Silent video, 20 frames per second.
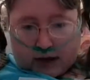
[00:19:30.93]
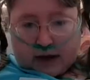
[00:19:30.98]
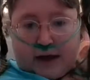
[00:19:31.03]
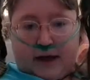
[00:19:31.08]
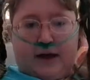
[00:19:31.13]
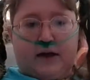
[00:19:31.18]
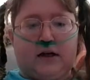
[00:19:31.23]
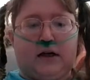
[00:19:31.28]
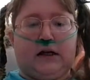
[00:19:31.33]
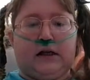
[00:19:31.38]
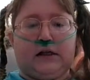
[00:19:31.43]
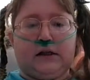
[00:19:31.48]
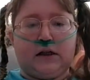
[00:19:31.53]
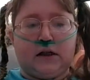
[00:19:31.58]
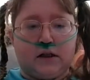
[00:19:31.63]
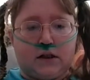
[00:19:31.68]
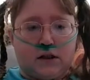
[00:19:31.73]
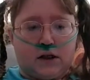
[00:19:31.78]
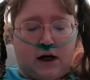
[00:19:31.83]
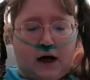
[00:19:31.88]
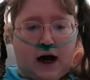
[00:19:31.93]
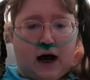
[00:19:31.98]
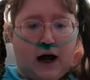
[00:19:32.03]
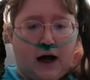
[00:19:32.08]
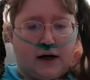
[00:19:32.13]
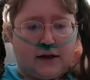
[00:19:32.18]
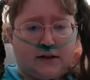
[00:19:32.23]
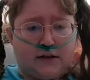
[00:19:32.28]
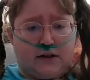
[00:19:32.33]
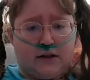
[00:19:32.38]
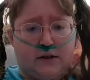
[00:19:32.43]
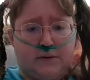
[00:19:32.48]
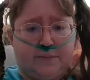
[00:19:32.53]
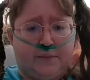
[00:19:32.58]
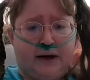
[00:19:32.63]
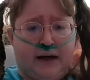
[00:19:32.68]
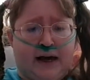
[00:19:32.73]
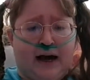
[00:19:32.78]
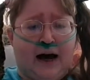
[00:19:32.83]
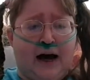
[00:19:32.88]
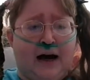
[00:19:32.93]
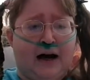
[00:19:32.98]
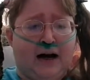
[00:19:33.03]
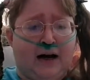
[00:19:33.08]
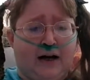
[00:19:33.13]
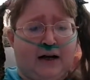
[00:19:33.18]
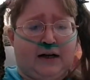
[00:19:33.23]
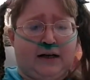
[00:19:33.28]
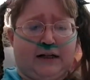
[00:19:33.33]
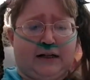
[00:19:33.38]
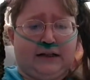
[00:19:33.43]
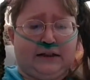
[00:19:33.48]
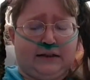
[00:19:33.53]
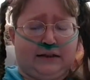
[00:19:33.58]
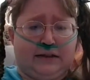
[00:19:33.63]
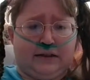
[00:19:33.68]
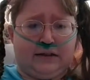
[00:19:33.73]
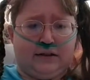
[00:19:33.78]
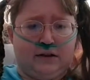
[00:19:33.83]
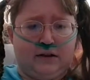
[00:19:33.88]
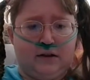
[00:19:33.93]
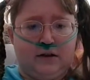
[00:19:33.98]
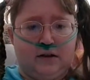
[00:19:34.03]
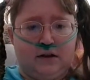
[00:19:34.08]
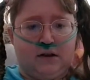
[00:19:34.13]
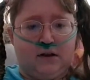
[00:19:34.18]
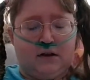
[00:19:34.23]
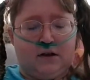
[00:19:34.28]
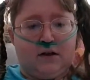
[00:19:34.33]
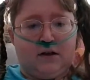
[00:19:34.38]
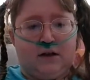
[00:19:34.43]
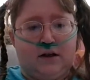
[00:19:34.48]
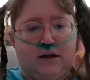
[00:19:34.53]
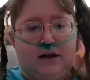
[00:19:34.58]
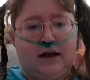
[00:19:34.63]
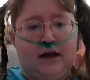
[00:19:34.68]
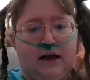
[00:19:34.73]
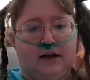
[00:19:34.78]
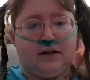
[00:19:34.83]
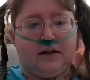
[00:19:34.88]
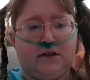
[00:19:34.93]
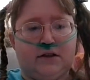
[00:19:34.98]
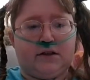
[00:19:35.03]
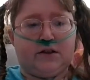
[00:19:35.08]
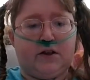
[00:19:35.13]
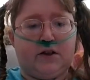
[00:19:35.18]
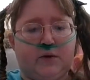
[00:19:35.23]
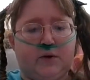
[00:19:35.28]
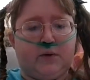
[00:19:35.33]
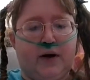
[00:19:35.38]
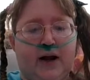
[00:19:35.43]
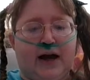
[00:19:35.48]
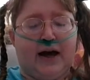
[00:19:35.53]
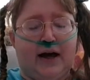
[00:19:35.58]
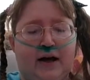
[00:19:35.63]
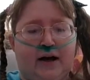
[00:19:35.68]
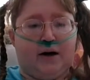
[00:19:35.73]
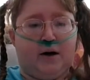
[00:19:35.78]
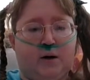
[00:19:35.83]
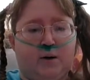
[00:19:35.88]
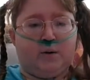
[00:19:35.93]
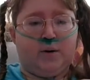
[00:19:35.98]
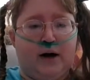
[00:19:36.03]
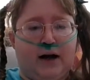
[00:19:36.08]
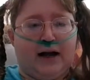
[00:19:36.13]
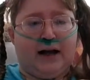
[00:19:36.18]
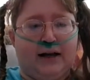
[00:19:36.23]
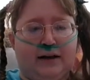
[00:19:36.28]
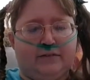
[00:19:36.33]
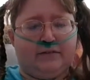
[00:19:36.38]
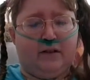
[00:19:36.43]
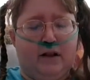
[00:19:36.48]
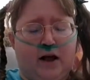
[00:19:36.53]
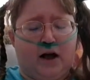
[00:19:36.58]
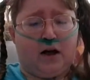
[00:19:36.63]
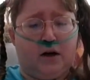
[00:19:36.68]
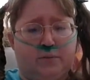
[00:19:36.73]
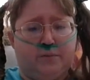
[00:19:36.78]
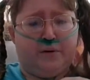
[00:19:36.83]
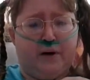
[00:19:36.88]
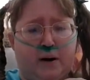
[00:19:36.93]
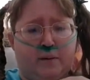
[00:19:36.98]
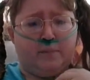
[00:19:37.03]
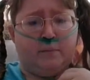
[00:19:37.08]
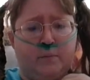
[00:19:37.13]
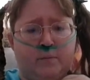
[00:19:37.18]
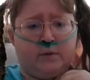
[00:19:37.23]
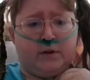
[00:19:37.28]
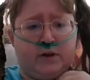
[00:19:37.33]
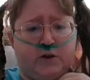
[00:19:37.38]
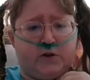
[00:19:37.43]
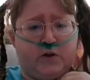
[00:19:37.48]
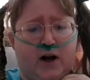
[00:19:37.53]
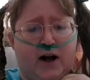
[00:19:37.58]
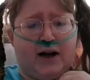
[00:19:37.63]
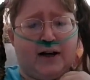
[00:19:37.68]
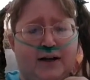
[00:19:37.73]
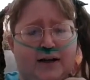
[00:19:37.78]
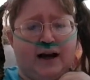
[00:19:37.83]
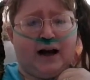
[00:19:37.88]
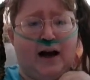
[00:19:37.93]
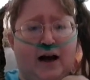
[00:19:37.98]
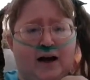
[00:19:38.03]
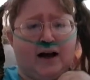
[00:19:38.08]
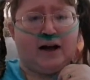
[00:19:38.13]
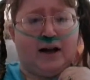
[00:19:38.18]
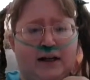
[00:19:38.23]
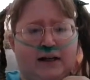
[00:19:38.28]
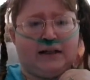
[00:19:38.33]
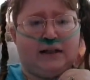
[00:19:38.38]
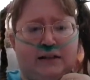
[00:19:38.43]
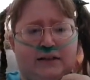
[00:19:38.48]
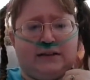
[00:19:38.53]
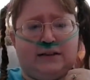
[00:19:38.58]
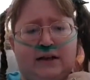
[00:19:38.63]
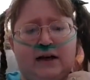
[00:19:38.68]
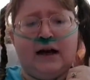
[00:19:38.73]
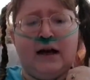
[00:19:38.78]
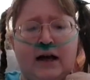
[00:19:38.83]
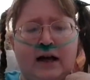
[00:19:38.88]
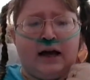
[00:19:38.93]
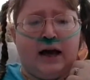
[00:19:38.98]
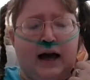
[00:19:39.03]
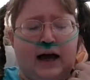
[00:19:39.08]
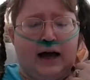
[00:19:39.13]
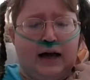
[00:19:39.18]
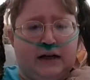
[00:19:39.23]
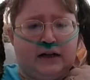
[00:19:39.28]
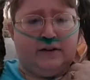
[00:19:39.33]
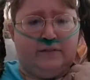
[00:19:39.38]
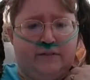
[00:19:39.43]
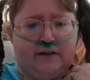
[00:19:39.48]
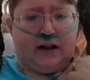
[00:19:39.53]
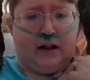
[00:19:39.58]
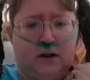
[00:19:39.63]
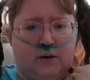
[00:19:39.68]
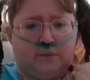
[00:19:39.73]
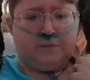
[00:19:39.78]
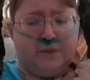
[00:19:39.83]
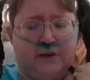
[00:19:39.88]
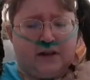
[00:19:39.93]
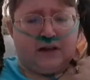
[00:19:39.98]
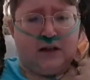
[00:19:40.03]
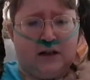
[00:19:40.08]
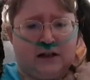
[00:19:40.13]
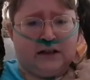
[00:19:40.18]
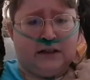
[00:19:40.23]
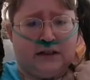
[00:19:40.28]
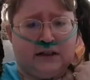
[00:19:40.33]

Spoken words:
and it got to my eyes. And so now I have a lot of problem with dry eyes. I developed an